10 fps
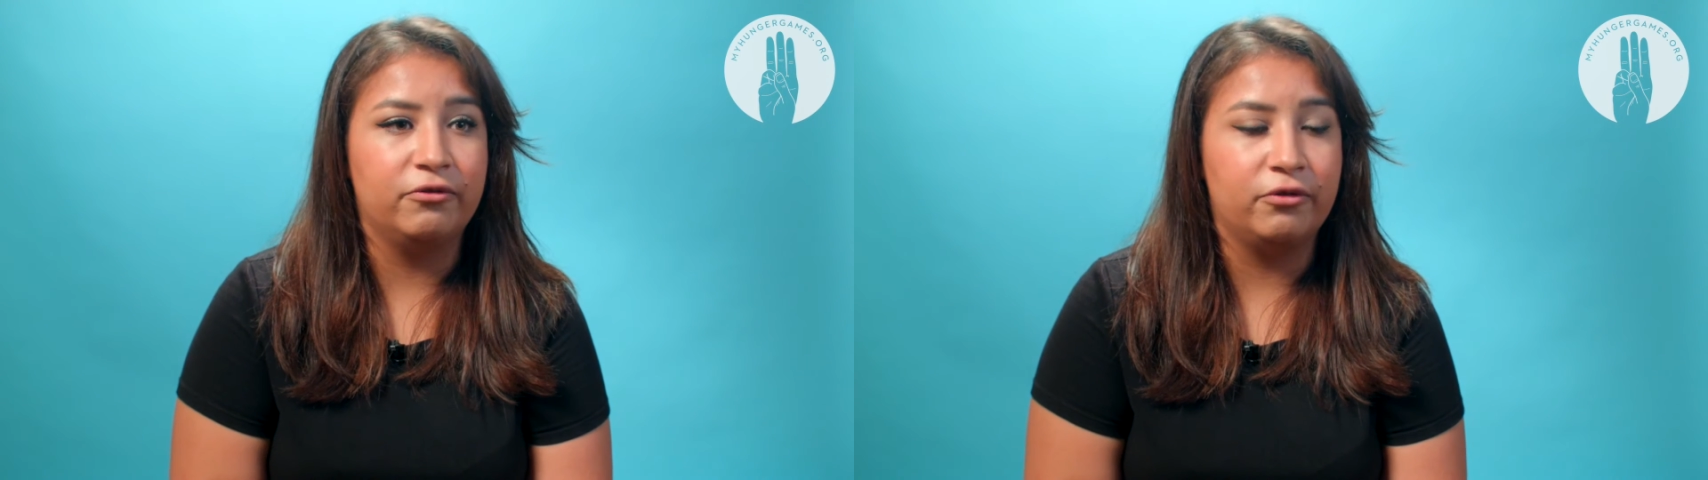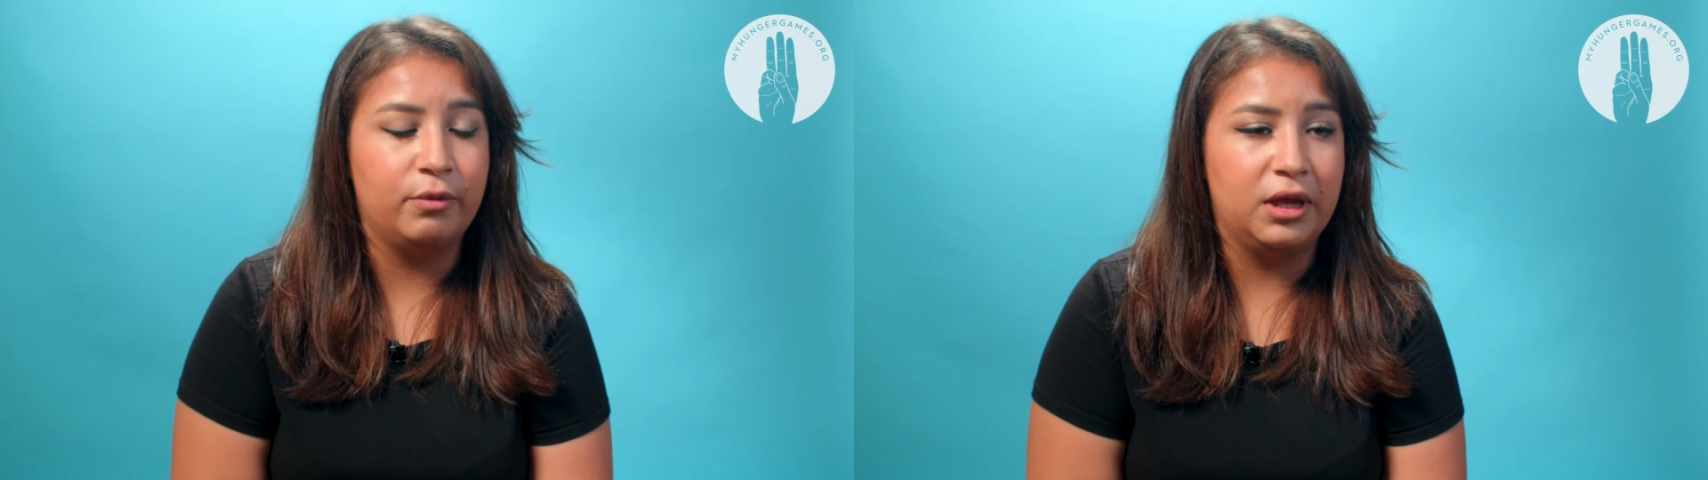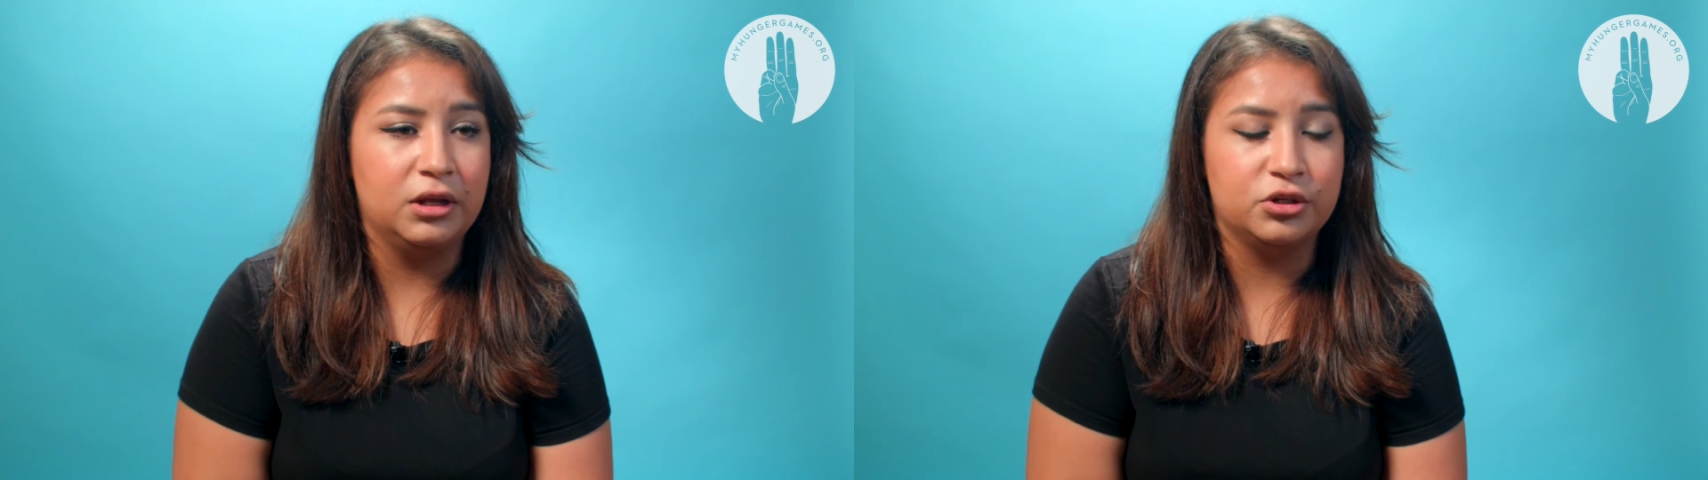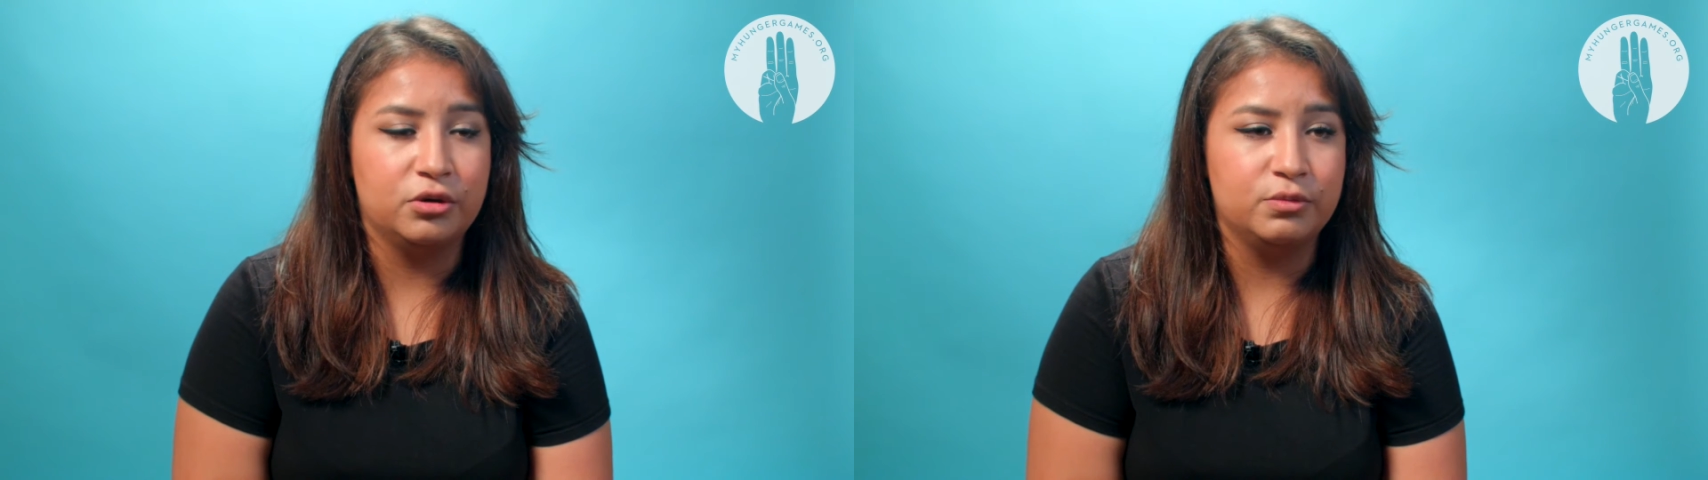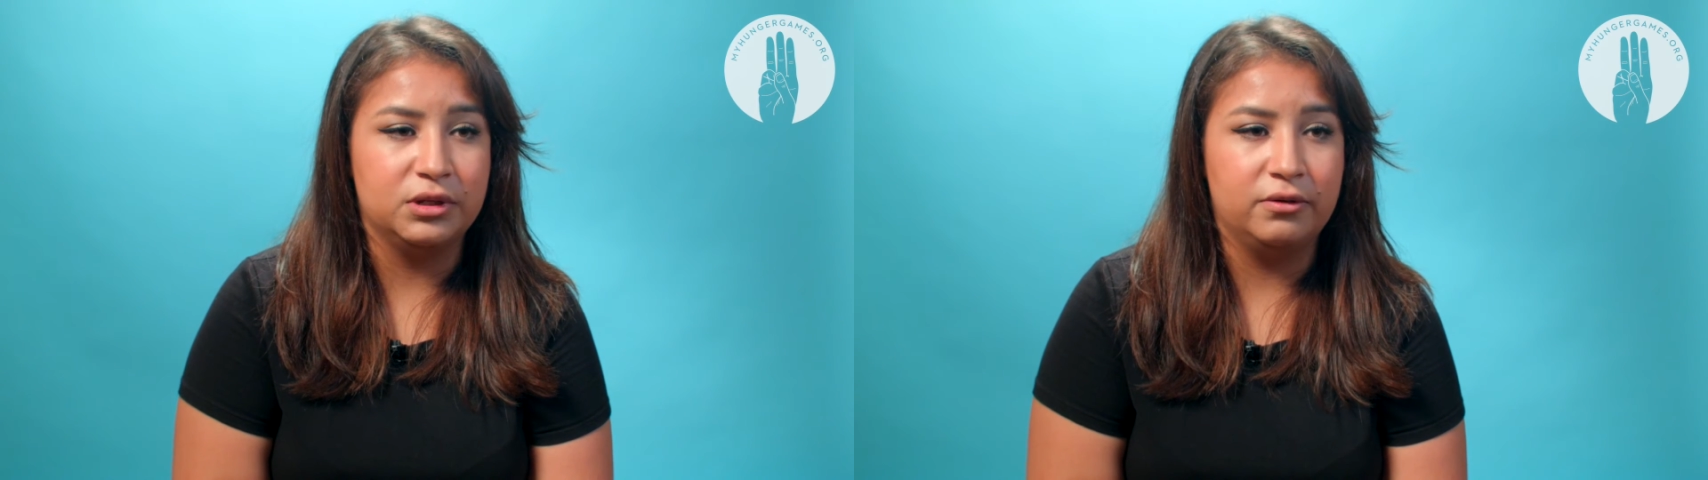for me in
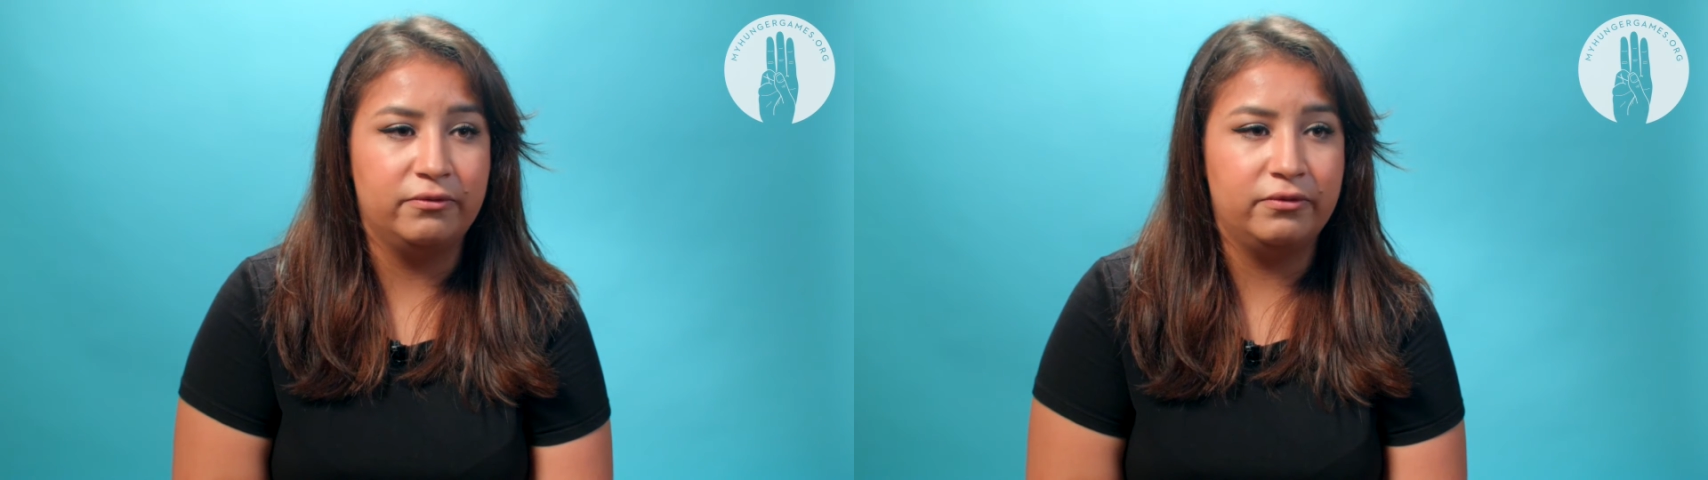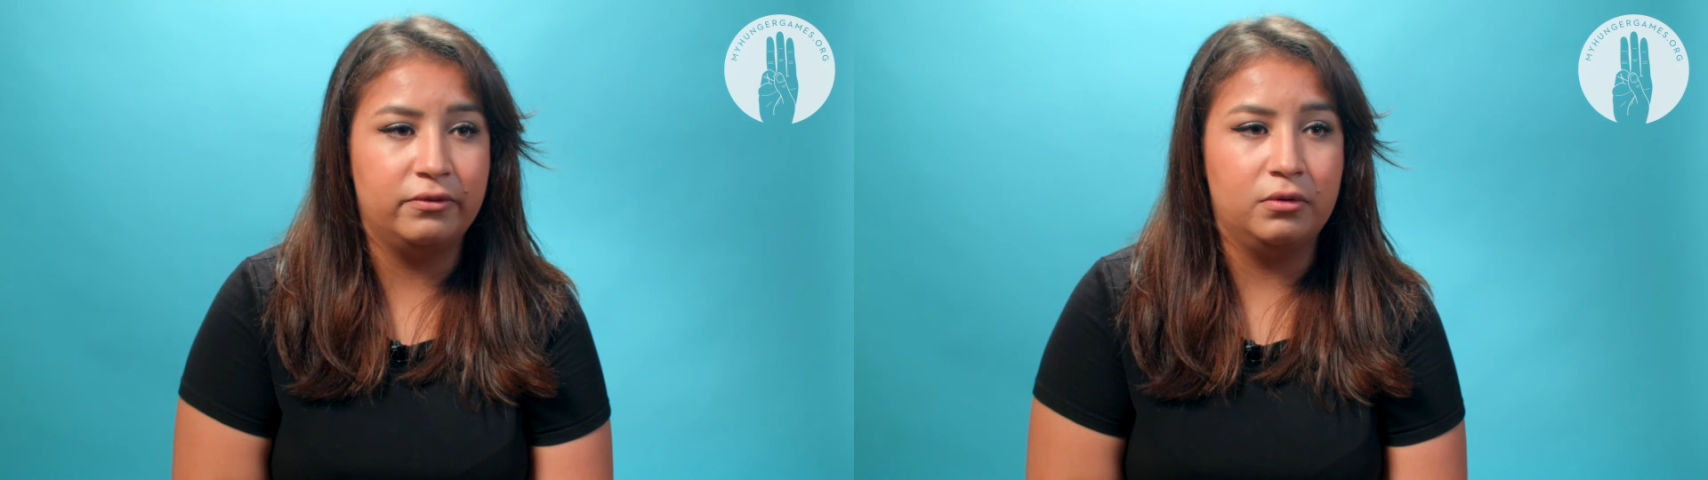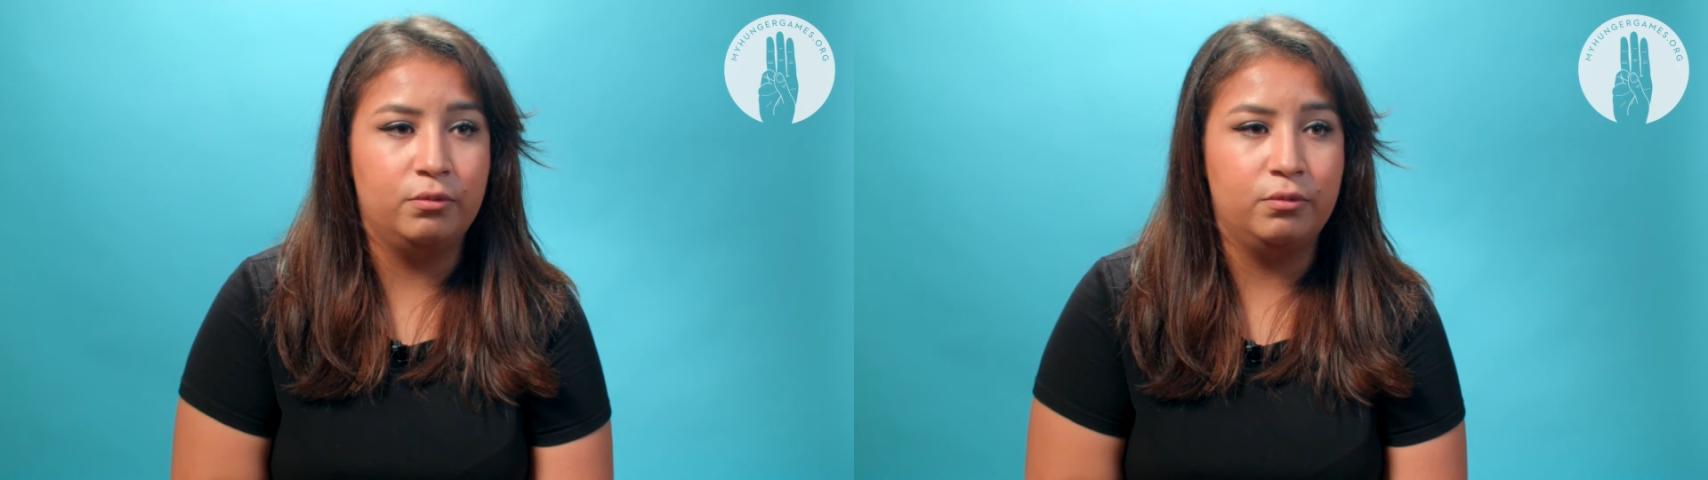terms of